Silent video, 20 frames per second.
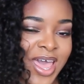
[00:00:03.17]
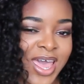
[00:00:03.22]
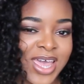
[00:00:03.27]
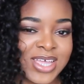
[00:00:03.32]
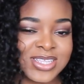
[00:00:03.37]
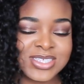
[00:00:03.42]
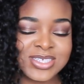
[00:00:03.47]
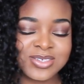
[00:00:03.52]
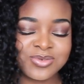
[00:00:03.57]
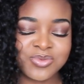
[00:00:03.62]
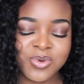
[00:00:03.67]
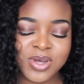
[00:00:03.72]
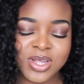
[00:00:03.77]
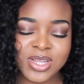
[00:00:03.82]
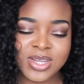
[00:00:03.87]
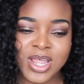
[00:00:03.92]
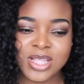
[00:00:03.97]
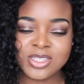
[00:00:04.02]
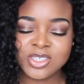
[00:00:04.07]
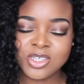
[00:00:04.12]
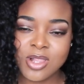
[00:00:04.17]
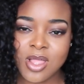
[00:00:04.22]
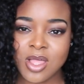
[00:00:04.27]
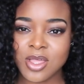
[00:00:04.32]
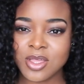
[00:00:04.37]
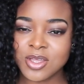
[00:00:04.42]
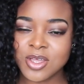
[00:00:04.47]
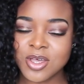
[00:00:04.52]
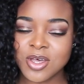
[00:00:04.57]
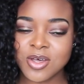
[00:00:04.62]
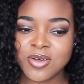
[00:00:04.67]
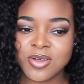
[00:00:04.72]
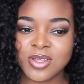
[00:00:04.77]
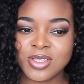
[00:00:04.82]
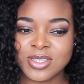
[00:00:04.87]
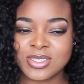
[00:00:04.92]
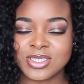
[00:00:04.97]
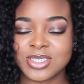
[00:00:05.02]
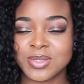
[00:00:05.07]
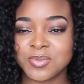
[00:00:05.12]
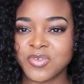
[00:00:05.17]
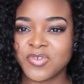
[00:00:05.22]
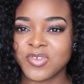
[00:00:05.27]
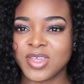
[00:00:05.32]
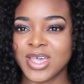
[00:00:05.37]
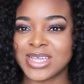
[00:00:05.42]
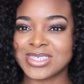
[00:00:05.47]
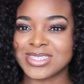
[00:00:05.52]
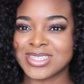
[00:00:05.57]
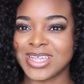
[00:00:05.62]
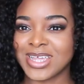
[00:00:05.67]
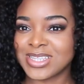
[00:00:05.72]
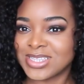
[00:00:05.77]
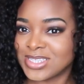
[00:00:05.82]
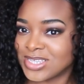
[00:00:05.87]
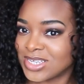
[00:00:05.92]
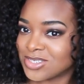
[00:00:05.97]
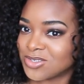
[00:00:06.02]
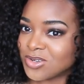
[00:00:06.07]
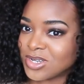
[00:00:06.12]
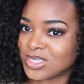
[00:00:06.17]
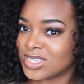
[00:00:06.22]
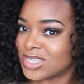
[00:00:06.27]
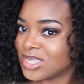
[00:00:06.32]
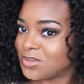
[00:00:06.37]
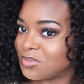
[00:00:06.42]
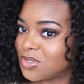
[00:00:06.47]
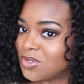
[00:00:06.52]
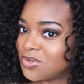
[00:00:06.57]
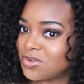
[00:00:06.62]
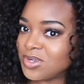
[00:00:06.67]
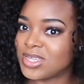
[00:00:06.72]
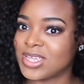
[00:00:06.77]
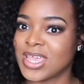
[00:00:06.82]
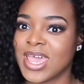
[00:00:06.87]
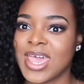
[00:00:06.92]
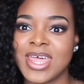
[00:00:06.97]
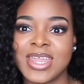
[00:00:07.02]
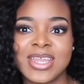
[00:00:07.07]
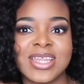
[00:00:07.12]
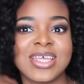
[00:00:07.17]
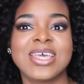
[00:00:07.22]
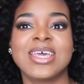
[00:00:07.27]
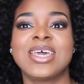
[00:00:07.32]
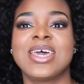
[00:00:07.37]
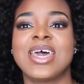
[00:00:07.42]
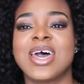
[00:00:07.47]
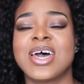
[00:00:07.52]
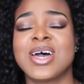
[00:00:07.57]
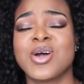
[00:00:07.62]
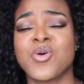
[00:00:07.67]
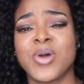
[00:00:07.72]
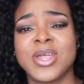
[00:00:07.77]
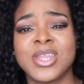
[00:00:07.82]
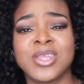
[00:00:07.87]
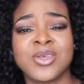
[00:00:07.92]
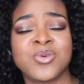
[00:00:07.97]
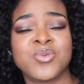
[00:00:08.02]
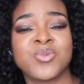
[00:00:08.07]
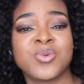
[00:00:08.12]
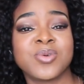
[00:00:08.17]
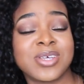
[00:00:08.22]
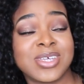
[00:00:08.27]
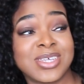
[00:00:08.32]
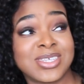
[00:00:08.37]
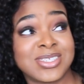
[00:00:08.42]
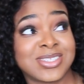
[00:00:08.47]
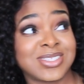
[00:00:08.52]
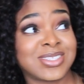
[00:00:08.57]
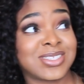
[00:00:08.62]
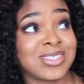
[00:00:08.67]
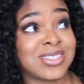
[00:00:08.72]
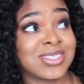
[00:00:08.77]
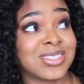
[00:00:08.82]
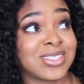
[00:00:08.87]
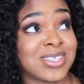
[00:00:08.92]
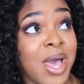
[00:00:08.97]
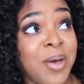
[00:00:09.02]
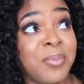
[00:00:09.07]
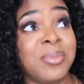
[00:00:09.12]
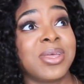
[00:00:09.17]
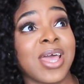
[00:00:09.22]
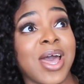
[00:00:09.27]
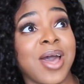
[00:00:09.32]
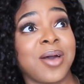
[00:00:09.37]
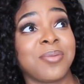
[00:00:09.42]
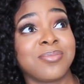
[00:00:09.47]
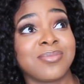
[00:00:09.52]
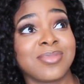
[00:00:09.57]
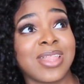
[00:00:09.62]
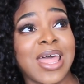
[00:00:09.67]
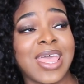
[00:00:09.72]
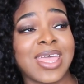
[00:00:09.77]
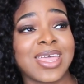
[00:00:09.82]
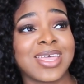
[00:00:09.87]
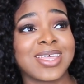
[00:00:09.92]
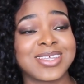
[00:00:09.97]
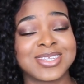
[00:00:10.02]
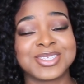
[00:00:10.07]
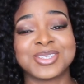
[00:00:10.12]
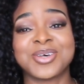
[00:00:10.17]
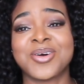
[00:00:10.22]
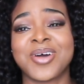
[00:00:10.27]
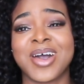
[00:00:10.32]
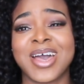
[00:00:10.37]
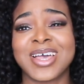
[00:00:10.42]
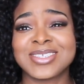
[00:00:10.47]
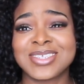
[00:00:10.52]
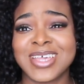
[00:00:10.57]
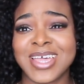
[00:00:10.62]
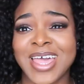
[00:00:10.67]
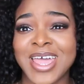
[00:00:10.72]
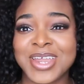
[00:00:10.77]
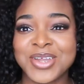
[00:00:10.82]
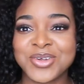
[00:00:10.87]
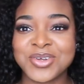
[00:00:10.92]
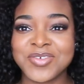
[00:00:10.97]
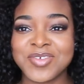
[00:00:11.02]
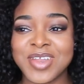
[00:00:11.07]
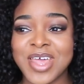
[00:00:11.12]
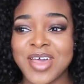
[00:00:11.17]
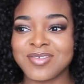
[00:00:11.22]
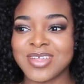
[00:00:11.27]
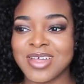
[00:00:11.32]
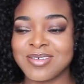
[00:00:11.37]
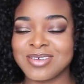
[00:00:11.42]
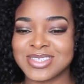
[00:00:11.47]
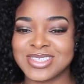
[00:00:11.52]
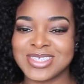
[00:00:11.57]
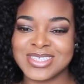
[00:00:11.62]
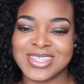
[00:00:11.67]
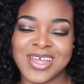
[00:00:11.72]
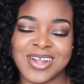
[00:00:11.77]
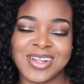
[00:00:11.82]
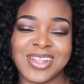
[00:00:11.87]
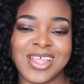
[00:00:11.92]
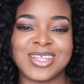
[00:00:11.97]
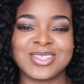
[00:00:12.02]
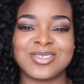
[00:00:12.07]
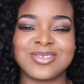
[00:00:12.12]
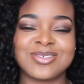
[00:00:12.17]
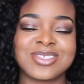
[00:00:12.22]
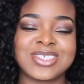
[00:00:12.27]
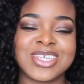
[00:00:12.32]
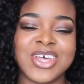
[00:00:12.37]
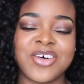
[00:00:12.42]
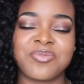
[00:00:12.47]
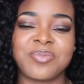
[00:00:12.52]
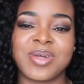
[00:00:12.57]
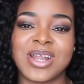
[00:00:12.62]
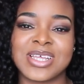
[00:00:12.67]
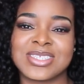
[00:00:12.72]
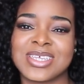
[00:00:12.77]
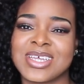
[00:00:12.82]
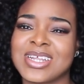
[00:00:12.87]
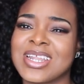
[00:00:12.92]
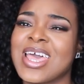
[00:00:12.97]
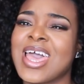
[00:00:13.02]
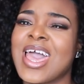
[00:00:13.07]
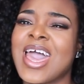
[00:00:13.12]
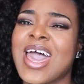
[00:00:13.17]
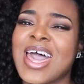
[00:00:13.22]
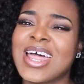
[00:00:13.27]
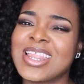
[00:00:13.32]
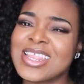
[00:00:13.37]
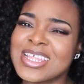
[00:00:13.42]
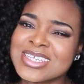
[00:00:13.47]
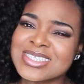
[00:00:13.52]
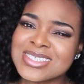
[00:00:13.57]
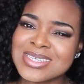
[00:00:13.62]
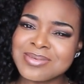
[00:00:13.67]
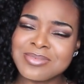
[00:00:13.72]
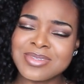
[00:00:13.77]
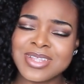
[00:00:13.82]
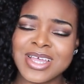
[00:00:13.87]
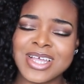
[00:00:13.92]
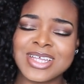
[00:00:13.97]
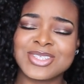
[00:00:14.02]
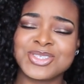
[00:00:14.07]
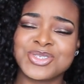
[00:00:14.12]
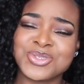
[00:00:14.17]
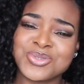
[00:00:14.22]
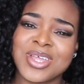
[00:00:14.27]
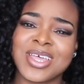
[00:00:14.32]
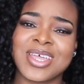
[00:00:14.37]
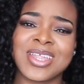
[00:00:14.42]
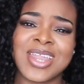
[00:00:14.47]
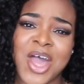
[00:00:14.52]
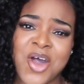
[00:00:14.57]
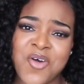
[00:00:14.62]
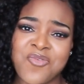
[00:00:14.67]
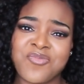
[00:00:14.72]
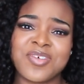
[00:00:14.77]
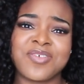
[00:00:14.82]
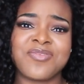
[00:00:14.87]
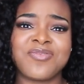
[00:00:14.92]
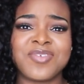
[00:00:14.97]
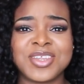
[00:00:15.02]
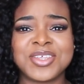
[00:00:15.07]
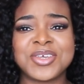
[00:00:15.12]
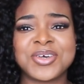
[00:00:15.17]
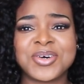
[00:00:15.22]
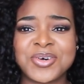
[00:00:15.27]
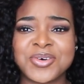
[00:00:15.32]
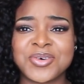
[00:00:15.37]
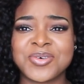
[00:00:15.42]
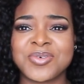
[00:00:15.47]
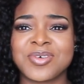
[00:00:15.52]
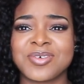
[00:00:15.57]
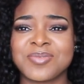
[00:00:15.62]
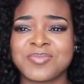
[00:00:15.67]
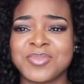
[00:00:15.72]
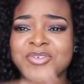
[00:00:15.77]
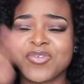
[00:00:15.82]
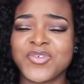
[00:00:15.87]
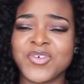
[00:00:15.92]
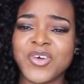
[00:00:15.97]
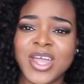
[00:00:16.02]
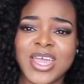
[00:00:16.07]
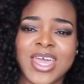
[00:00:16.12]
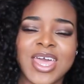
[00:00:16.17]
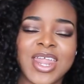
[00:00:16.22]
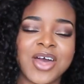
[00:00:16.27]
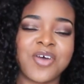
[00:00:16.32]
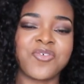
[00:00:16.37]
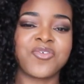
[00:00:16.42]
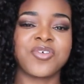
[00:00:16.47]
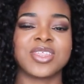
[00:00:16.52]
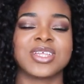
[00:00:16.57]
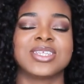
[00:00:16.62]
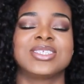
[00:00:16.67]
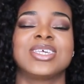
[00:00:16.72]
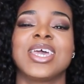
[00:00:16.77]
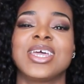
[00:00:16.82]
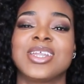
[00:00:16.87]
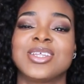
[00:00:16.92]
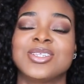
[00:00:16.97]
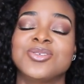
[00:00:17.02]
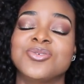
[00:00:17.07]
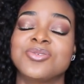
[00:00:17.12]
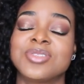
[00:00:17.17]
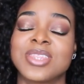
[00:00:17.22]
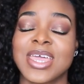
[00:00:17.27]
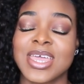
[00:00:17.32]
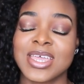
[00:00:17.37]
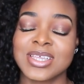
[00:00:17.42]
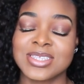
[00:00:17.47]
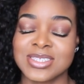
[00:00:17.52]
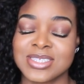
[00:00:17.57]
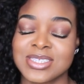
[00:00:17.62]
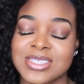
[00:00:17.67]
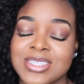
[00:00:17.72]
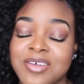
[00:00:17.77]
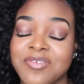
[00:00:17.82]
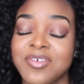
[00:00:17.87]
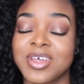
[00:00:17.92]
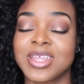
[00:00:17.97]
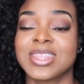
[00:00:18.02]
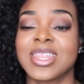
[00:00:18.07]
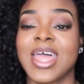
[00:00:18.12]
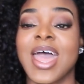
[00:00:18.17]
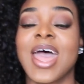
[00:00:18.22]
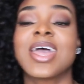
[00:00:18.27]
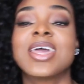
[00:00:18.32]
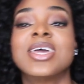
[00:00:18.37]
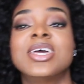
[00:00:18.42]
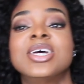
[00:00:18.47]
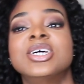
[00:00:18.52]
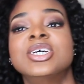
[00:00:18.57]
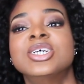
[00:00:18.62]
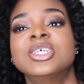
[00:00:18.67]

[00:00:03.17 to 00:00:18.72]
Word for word: I did one not too long ago and some of you guys liked it, so I said let me do it again. Wedding is coming up, like, so I was like, I don't even have time to sit down and like do stuff, but I said at least let me like do like an outfit video before I head out for the day to do things and stuff like that.